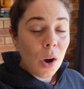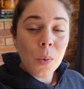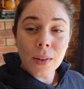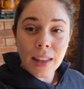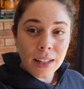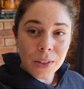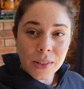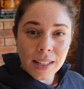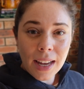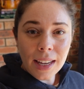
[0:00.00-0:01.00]
what that
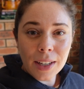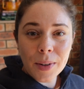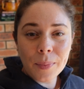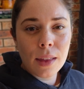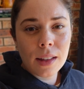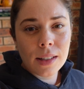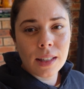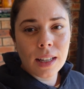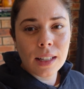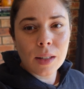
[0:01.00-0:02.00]
looks like. This
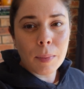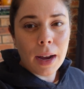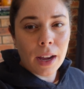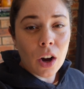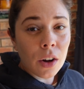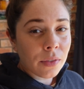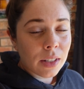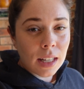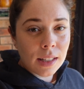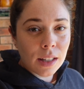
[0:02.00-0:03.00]
is my off
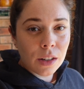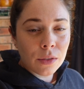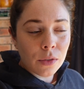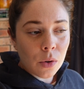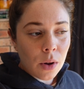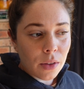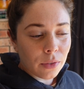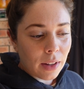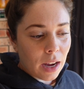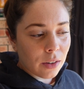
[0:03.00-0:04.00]
season for the
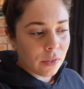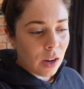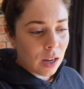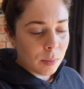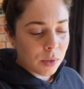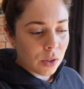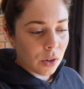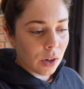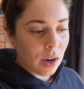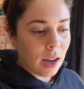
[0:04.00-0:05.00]
flower farm,
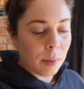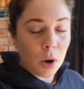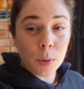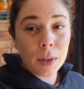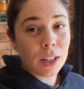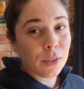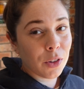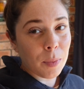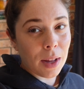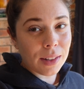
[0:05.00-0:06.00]
so I'm hoping in a
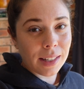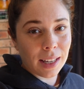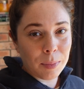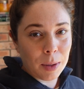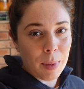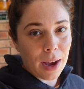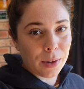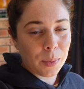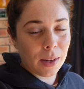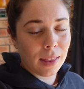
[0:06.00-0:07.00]
few months I can be
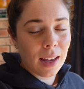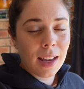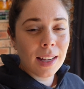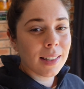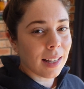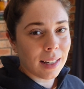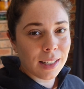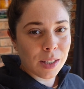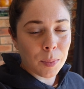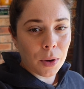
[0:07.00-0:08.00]
back with selling
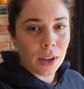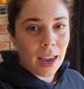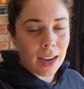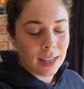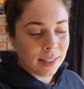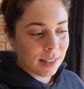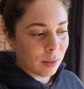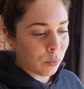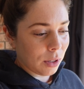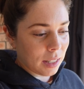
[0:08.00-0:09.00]
some bouquets.
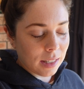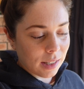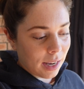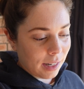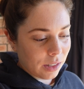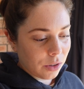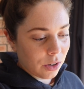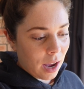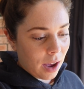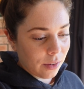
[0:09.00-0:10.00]
I'm really excited to
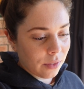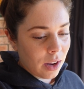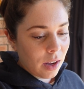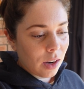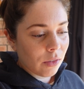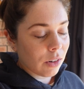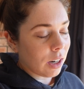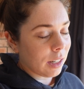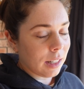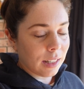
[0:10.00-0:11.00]
have
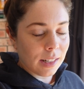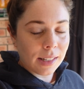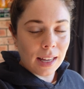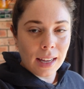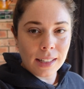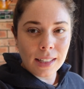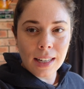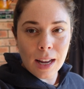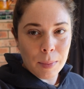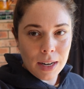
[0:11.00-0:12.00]
ranunculus and
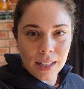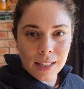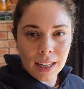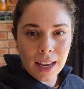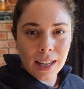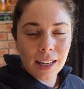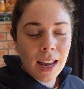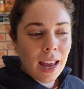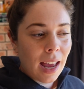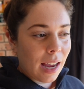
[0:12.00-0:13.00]
anemones again,
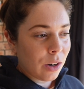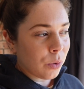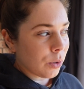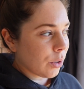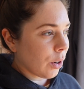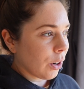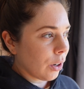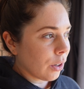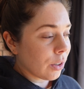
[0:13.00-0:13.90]
and also